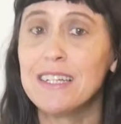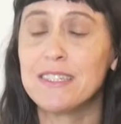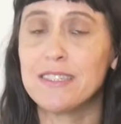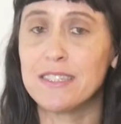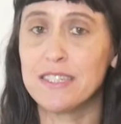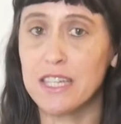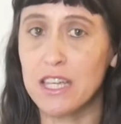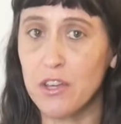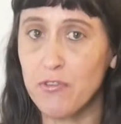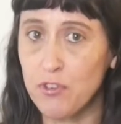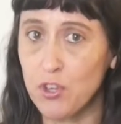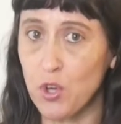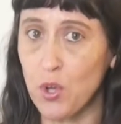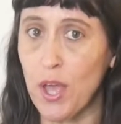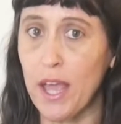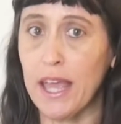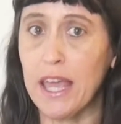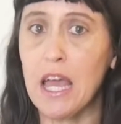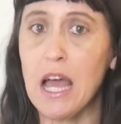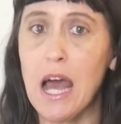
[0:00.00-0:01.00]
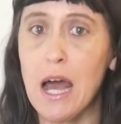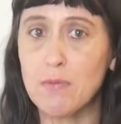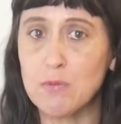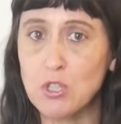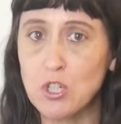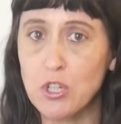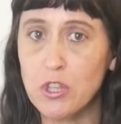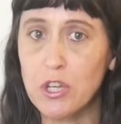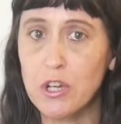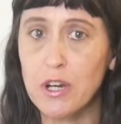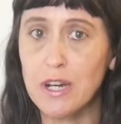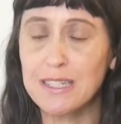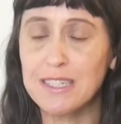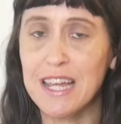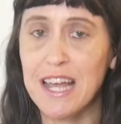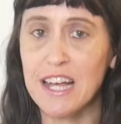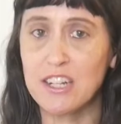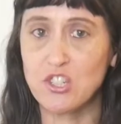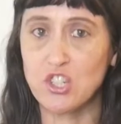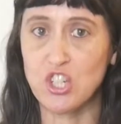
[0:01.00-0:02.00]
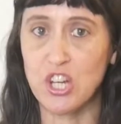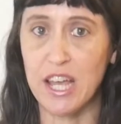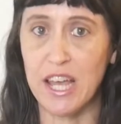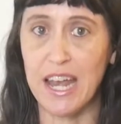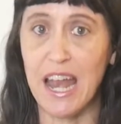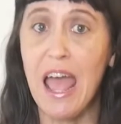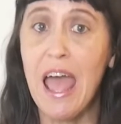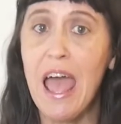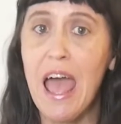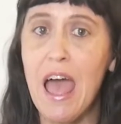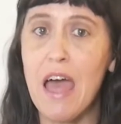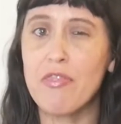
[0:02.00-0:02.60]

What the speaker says: See if you can capture their attention,